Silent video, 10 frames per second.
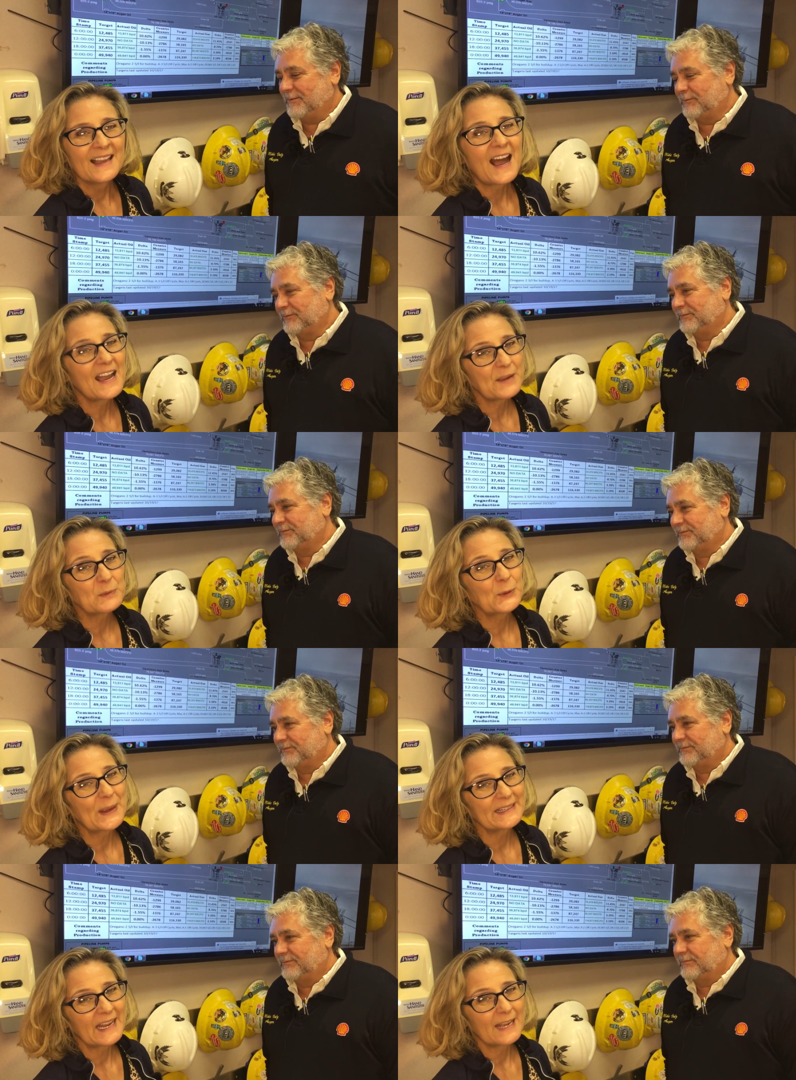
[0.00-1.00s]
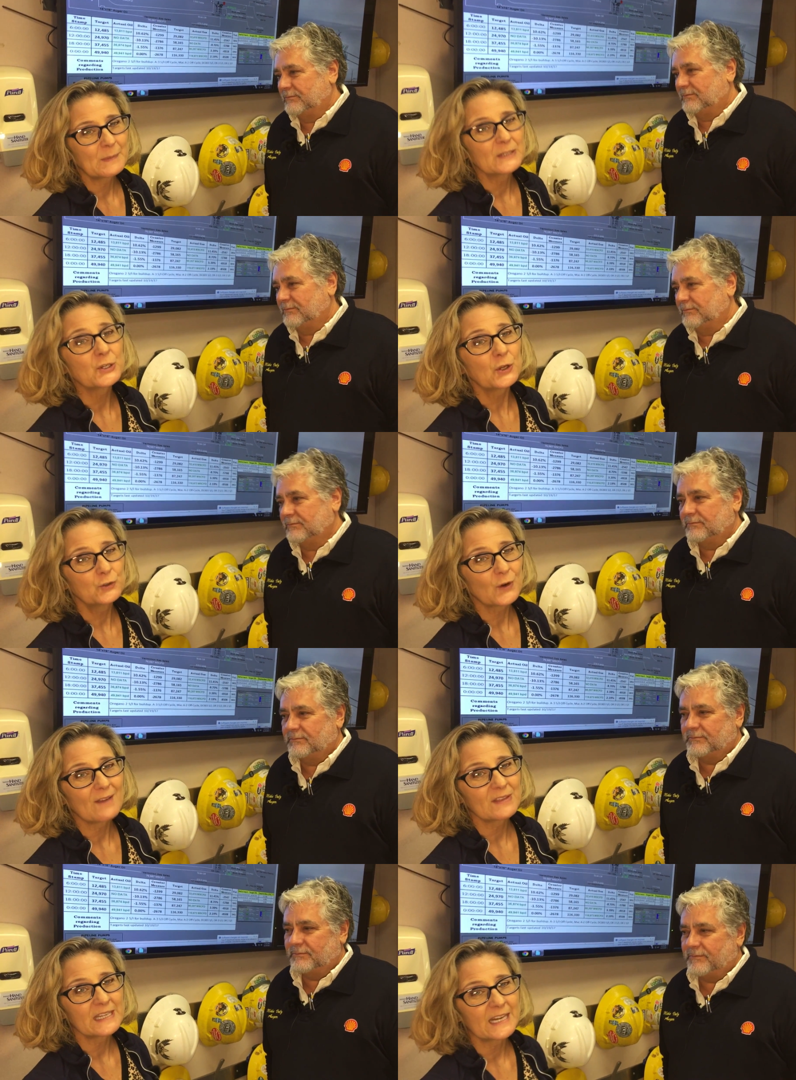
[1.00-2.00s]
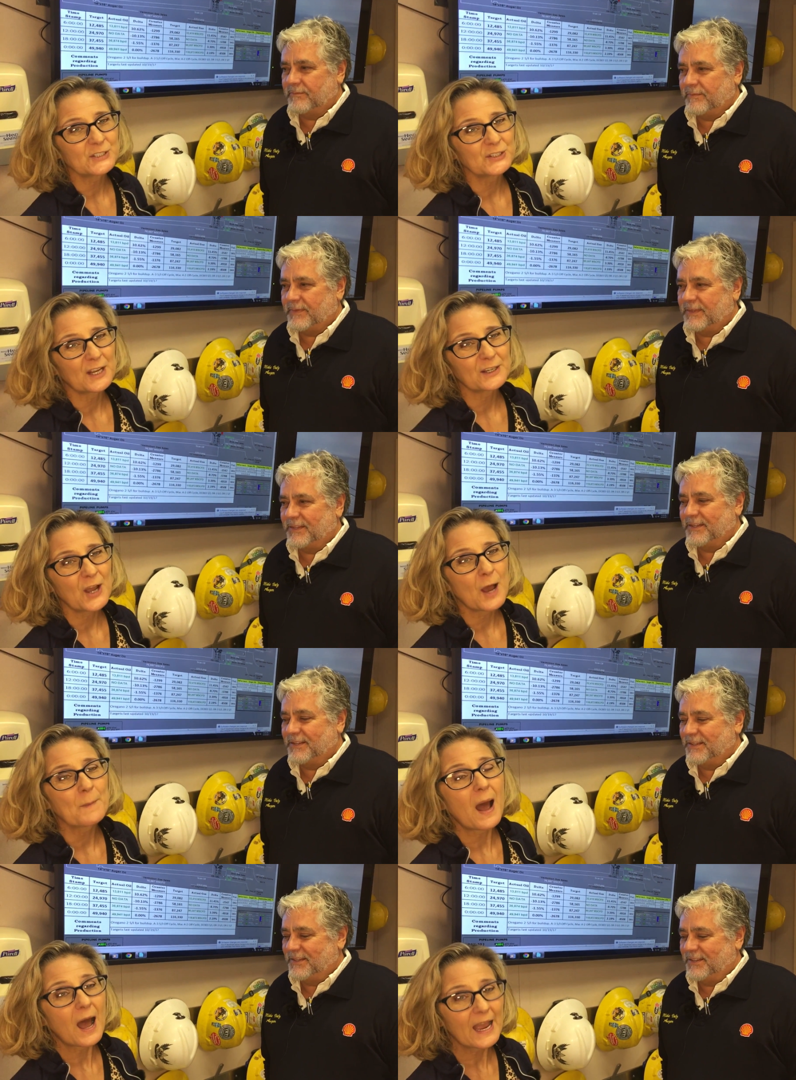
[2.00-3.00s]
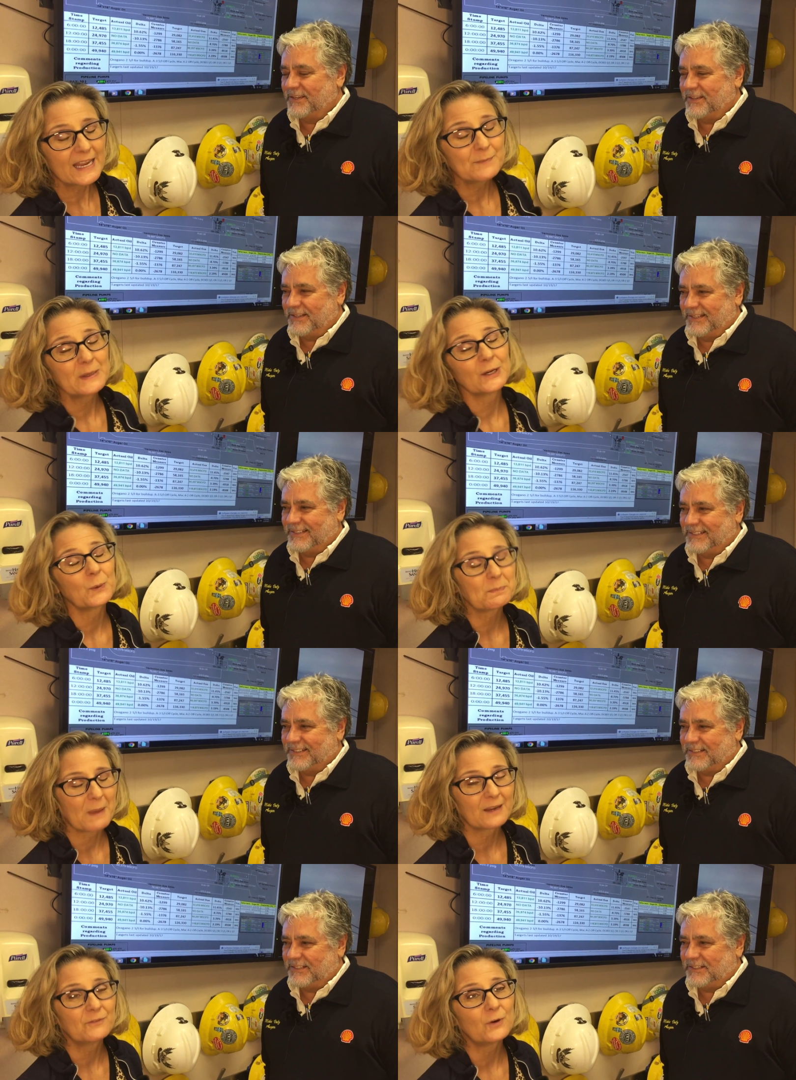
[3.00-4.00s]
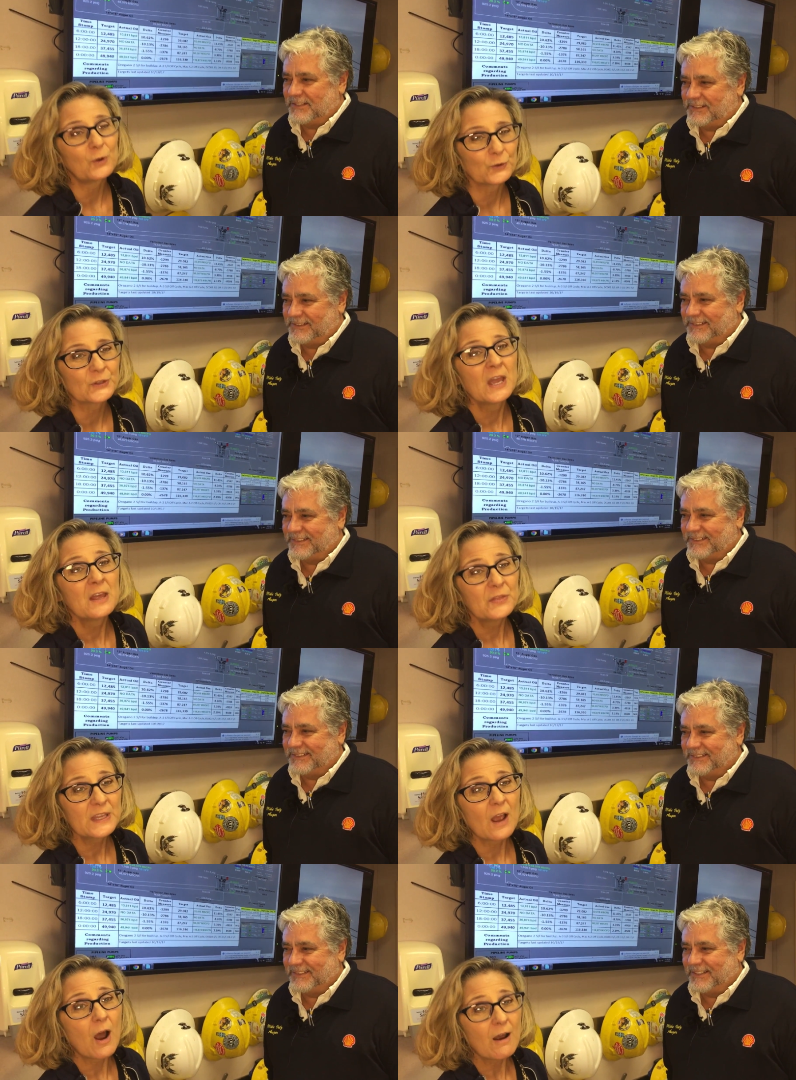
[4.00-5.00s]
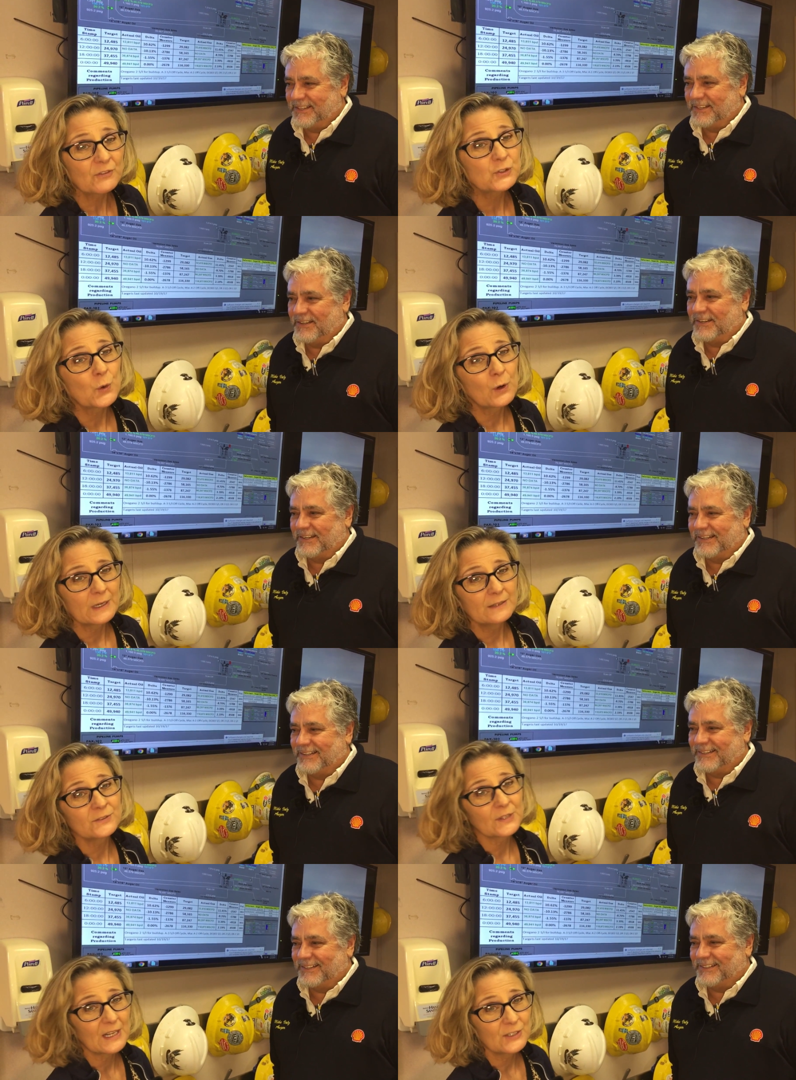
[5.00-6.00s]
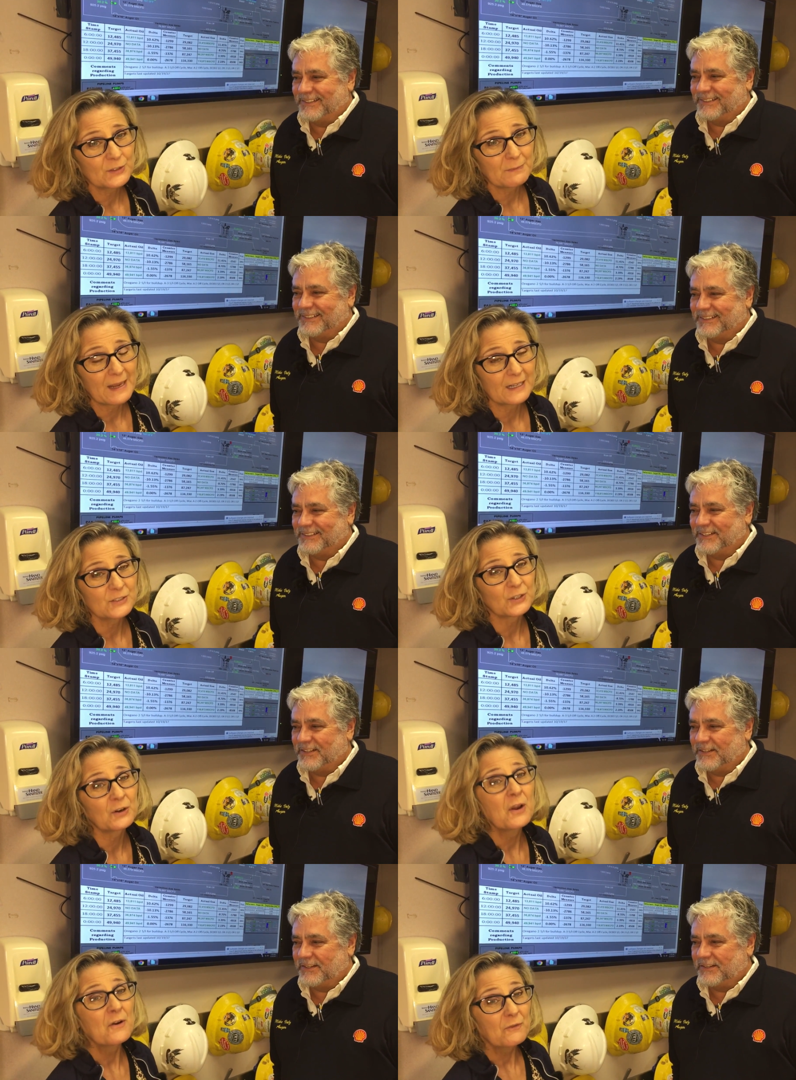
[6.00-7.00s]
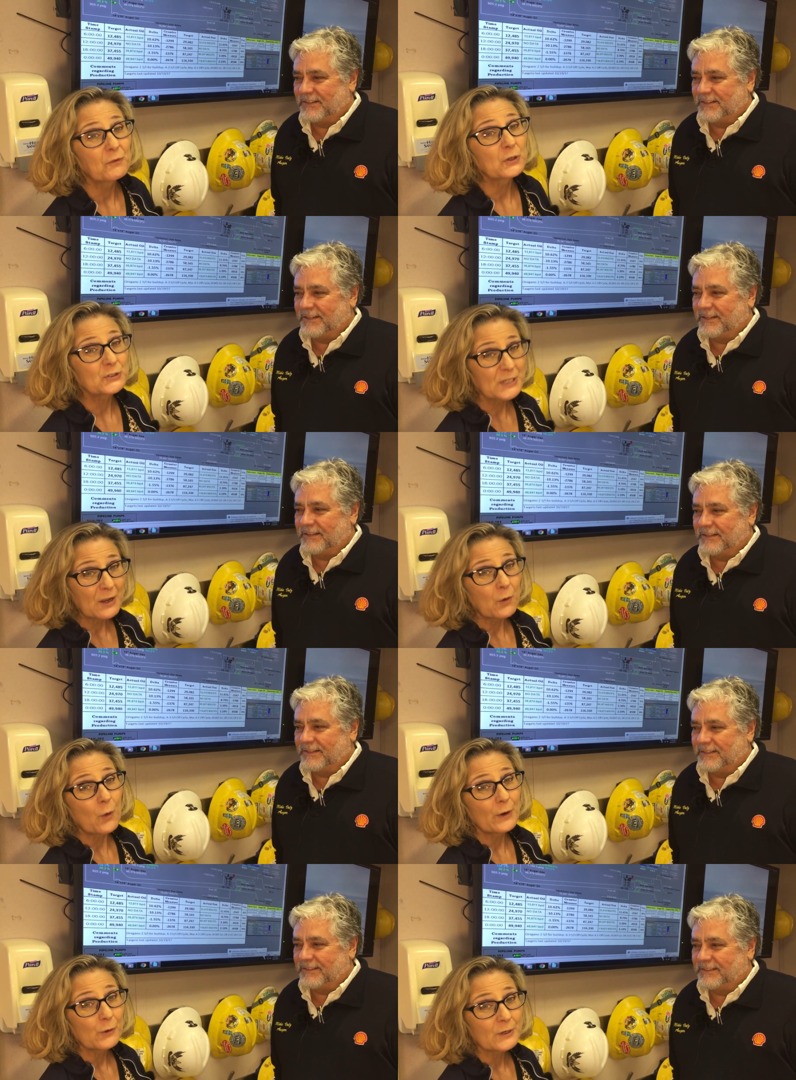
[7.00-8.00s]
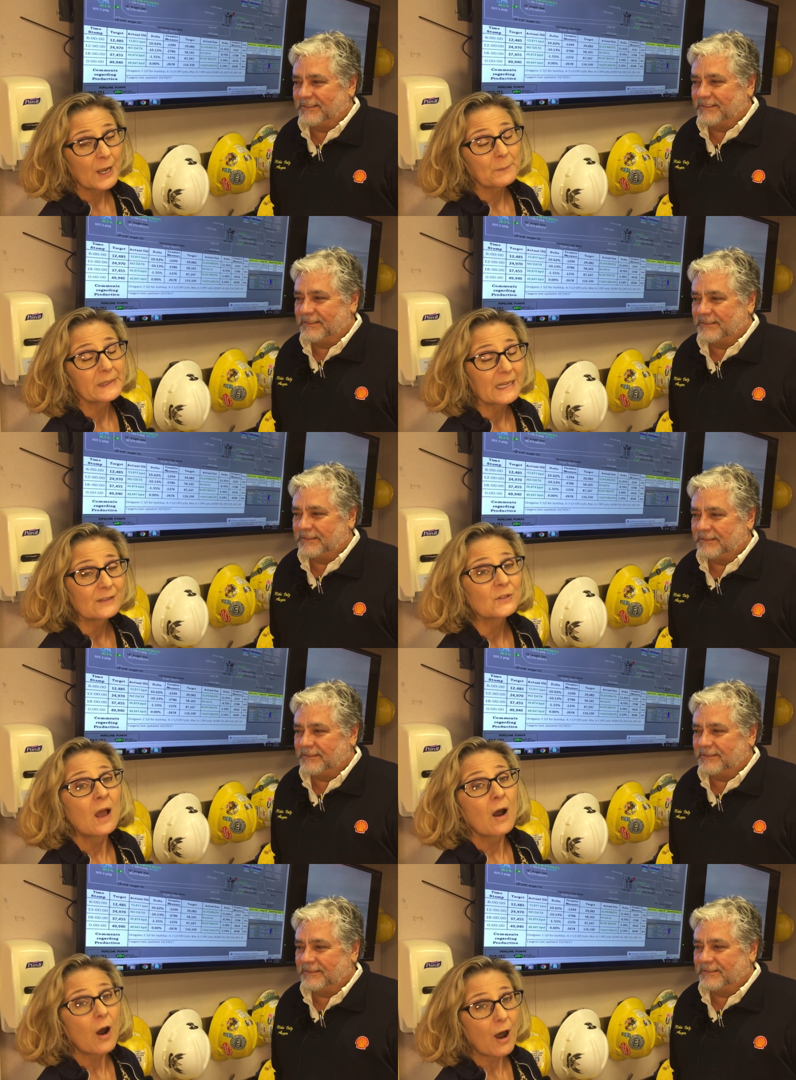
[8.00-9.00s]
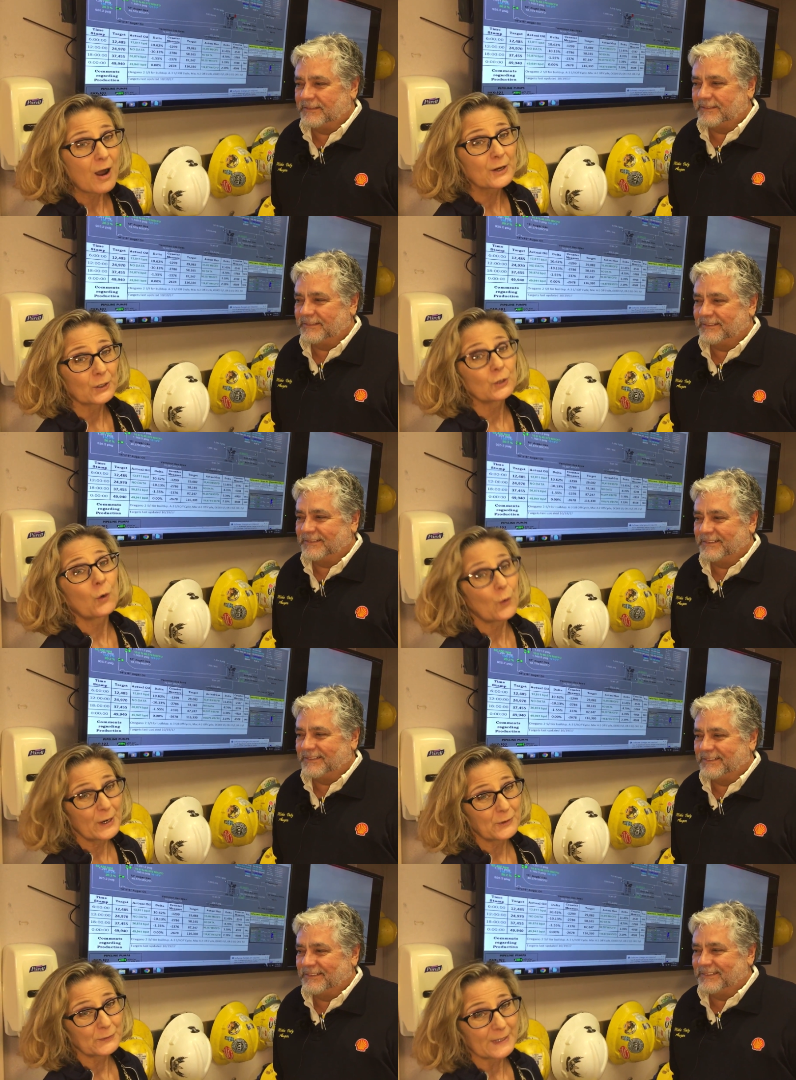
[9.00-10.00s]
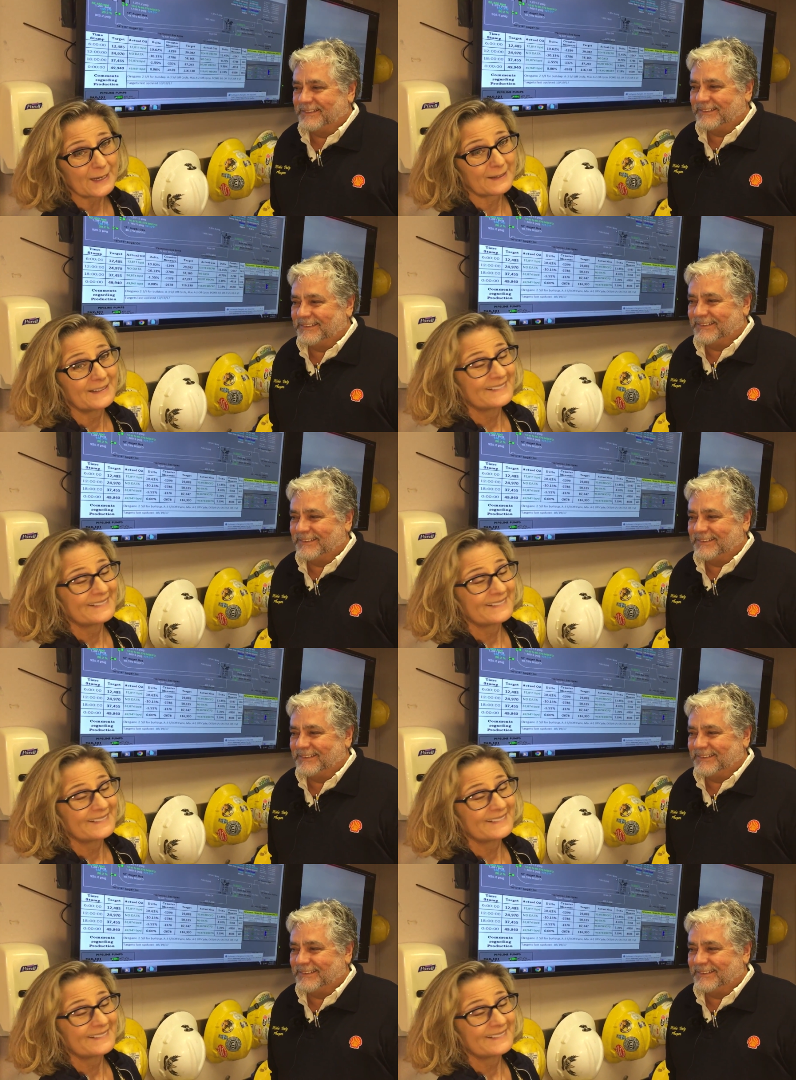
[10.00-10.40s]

Speaker 1: Hi, I'm Lou Ann Hammond, Driving The Nation dot com. I am here with Mike Volz, the Offshore Installation Manager for Shell Oil Company's Auger Oil Rig.